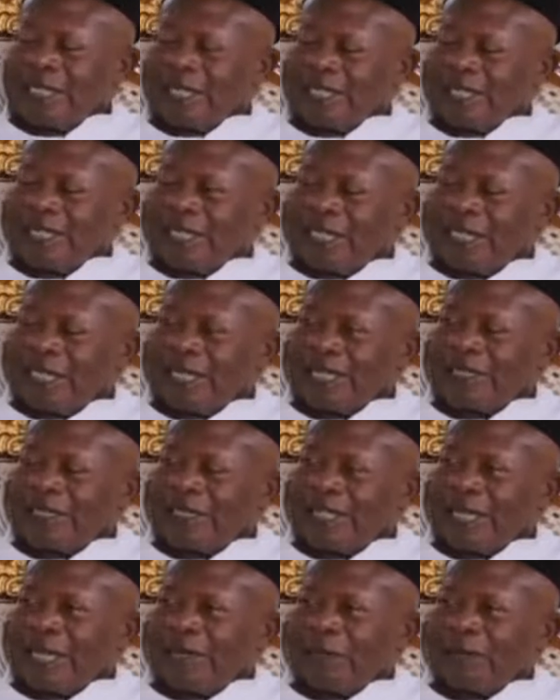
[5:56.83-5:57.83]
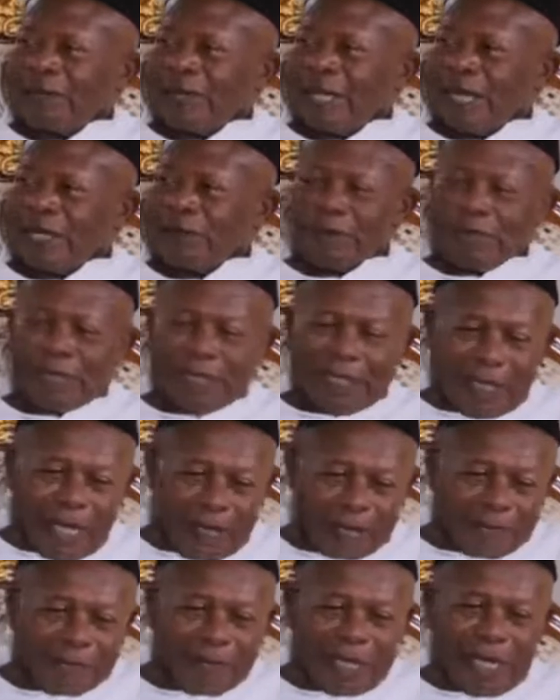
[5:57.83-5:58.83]
Till the next term, I'd been
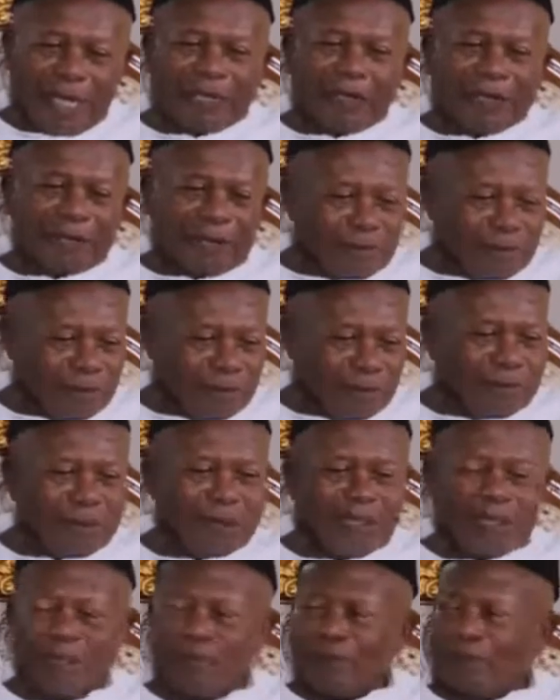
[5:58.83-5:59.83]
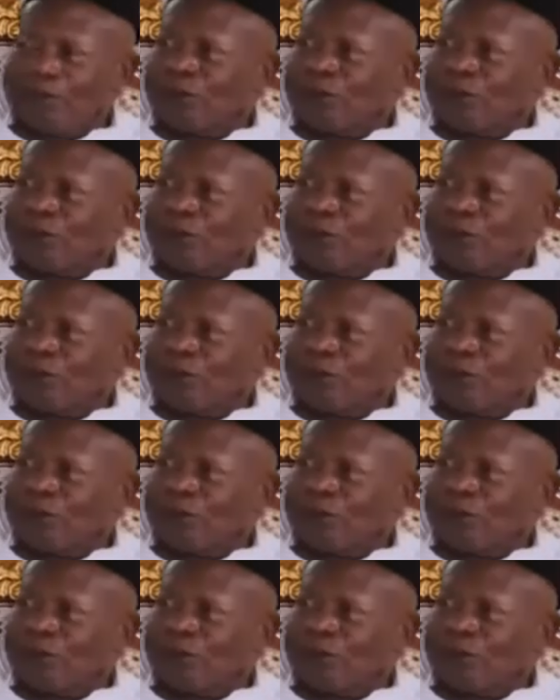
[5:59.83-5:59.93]
laughed at, you know.